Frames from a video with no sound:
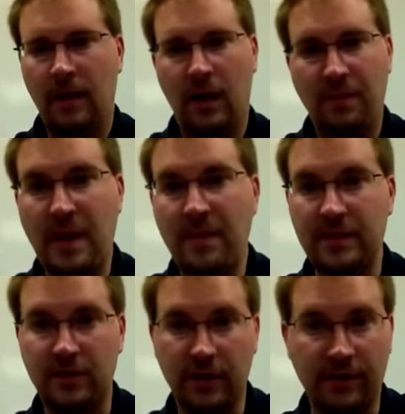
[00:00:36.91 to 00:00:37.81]
Uh, PEEP
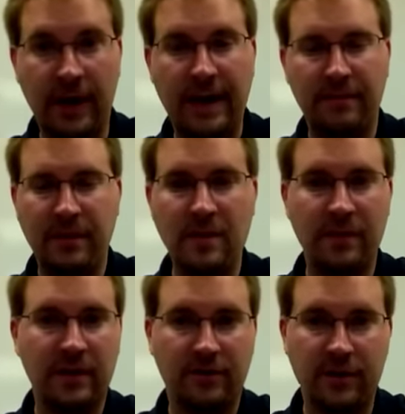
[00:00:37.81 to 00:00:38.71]
is good, right?
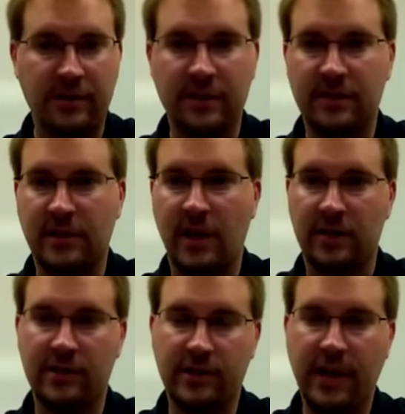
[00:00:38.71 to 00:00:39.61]
PEEP increases
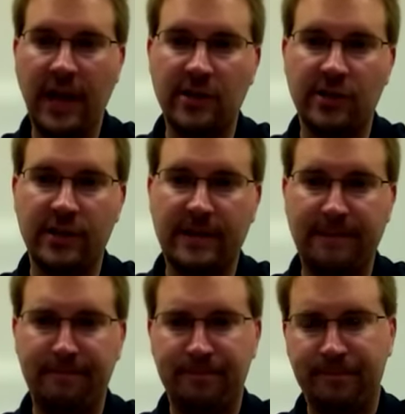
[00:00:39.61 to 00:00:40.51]

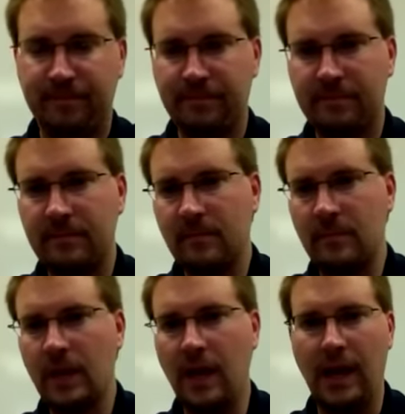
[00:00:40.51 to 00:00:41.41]
oxygenation
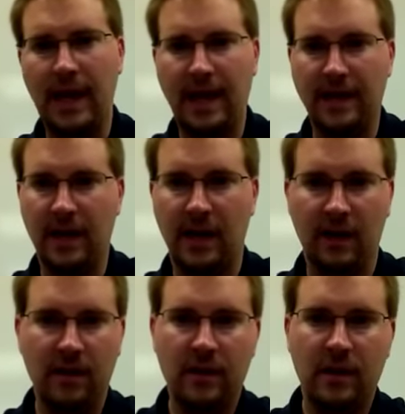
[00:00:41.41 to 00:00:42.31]
and uh,
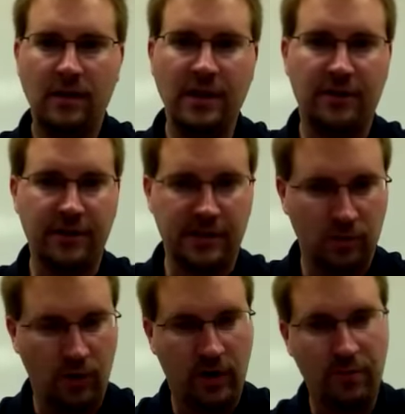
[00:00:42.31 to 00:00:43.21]
decreases
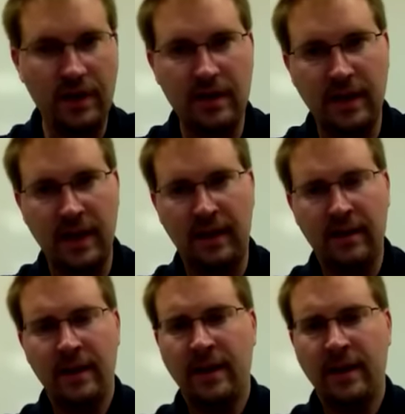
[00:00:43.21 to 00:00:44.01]
work of breathing.